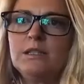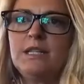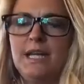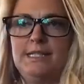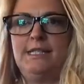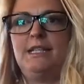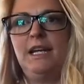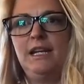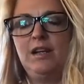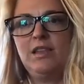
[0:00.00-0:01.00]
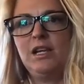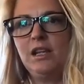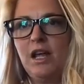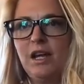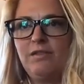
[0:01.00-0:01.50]
yes. And I think a
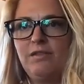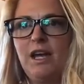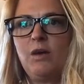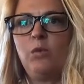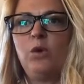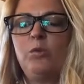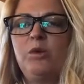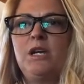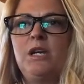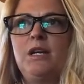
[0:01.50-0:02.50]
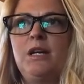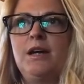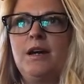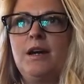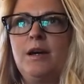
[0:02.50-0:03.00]
lot of that will be
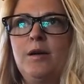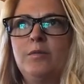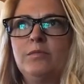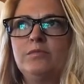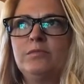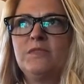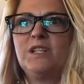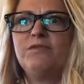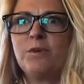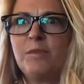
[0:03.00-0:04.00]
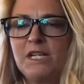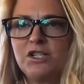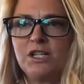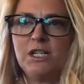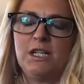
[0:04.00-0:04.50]

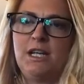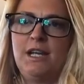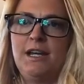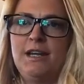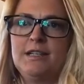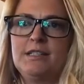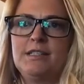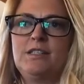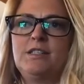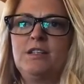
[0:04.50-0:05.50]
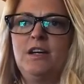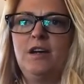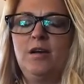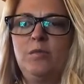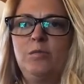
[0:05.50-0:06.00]
information and
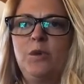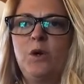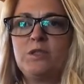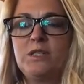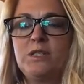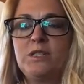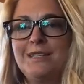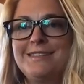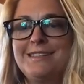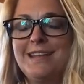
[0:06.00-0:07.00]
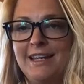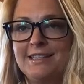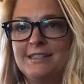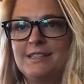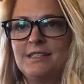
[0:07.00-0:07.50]
posting
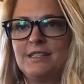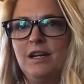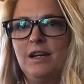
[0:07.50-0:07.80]
signs.